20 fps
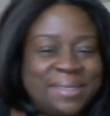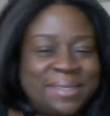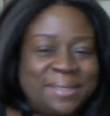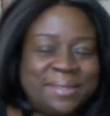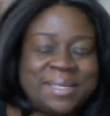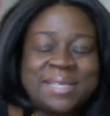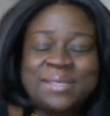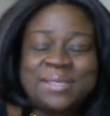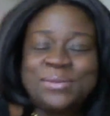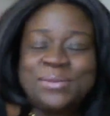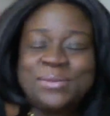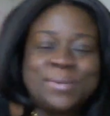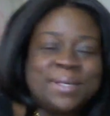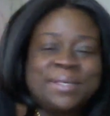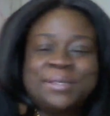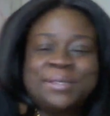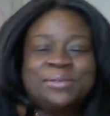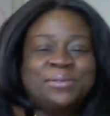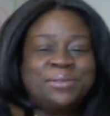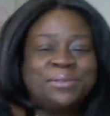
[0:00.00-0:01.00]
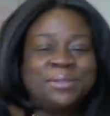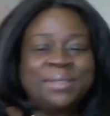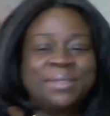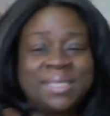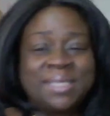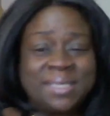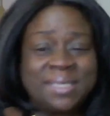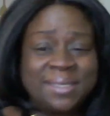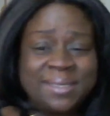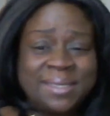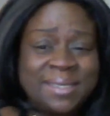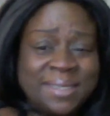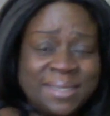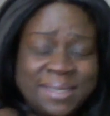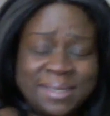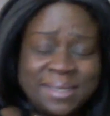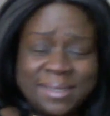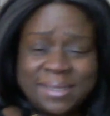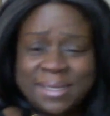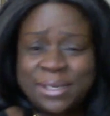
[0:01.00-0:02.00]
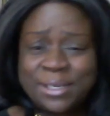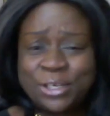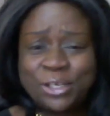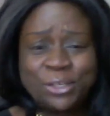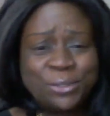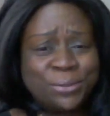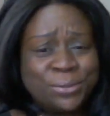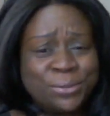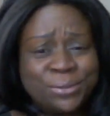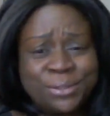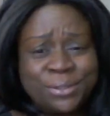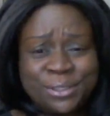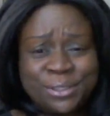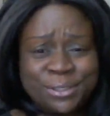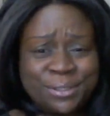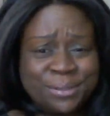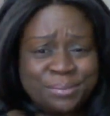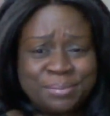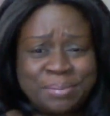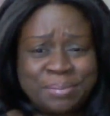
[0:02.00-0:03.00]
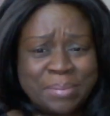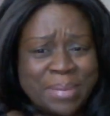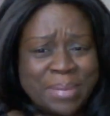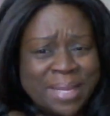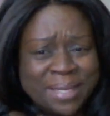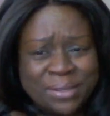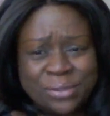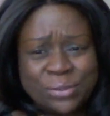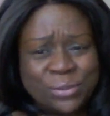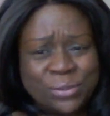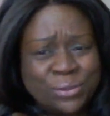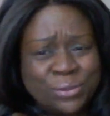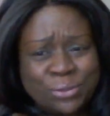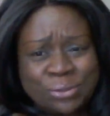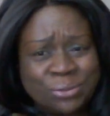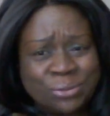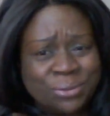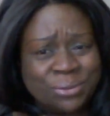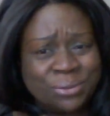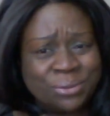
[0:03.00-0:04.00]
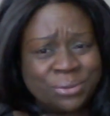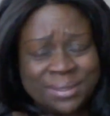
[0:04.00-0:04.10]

That's wonderful. This is a huge milestone.